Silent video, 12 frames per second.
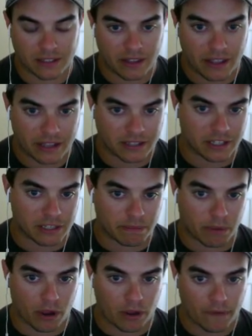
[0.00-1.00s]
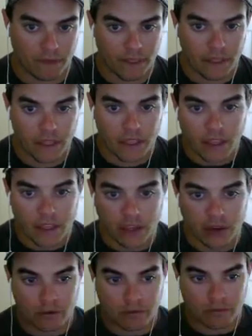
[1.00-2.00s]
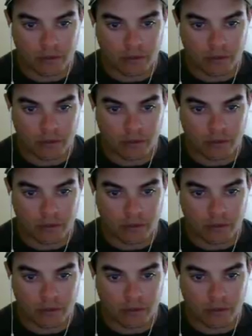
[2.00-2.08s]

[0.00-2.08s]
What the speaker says: this ball. You